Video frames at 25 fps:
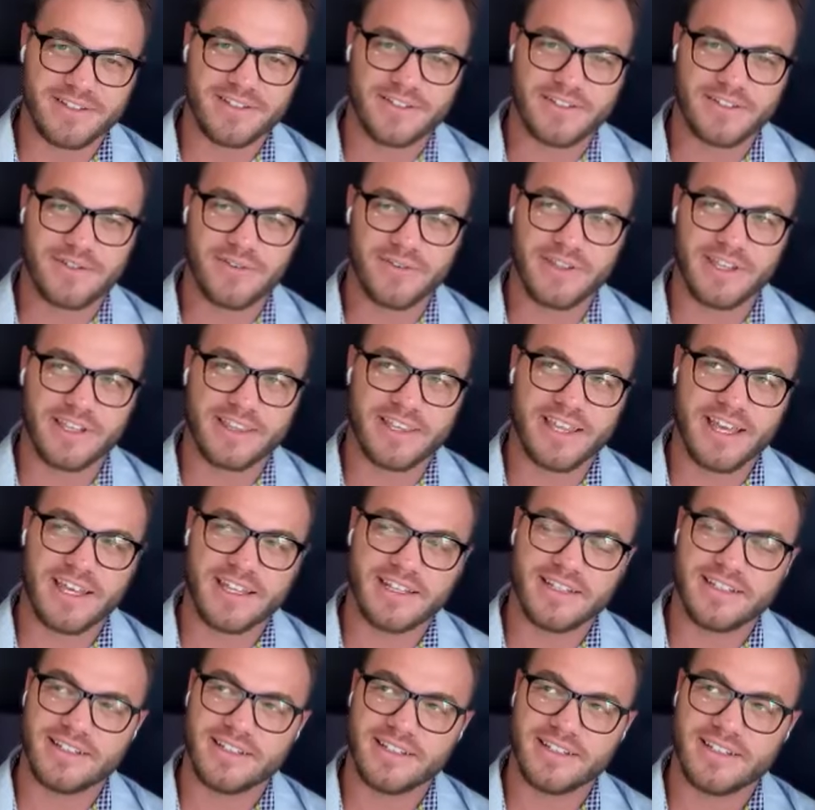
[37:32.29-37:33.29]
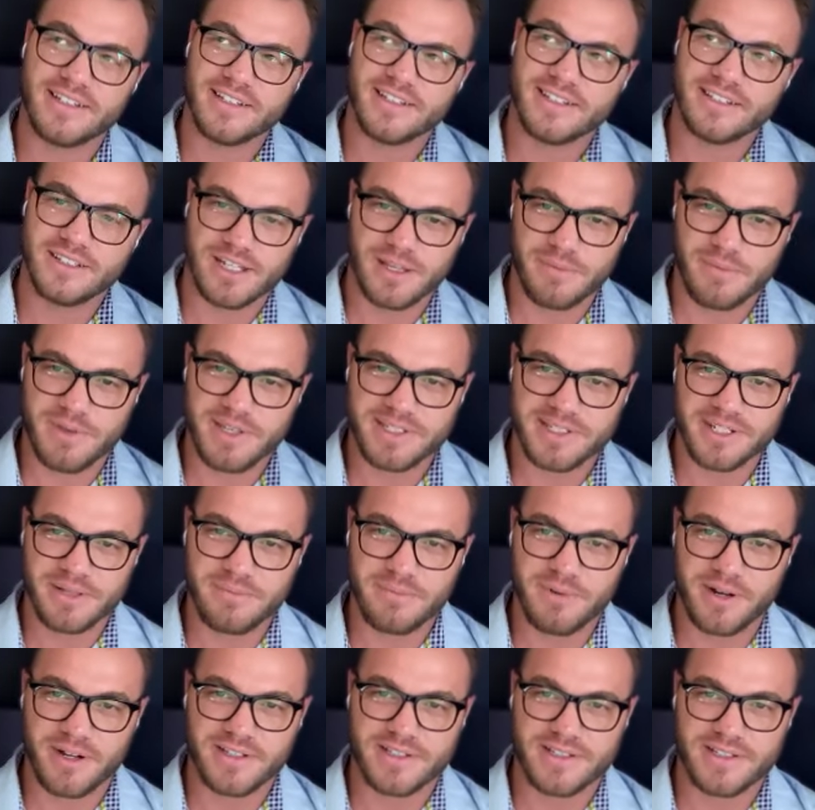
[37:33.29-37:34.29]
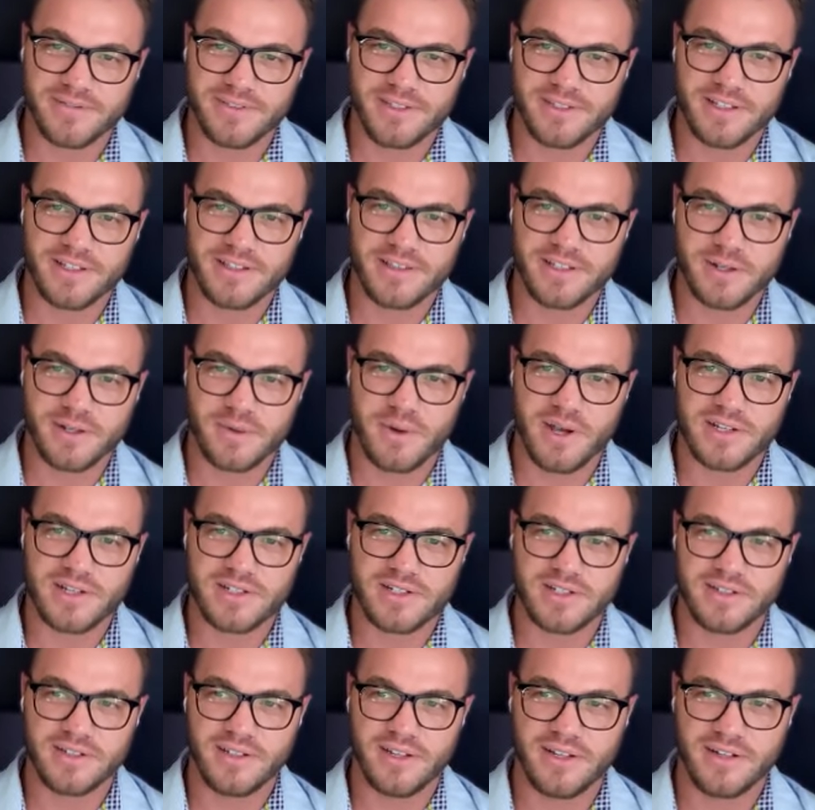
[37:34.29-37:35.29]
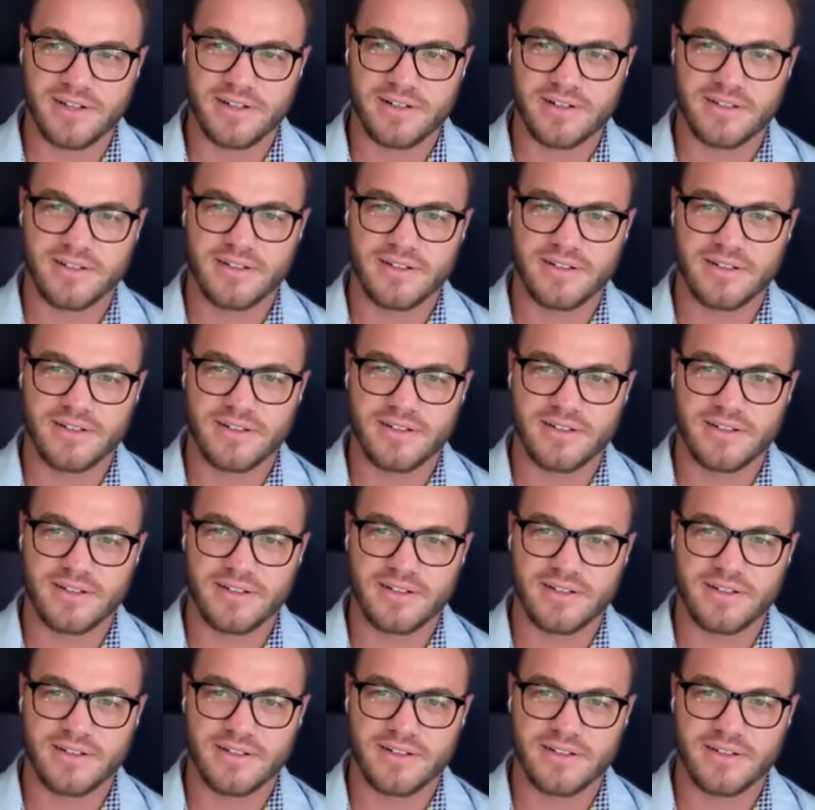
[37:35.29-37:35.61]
do you feel like that, did I miss any parts of the question there?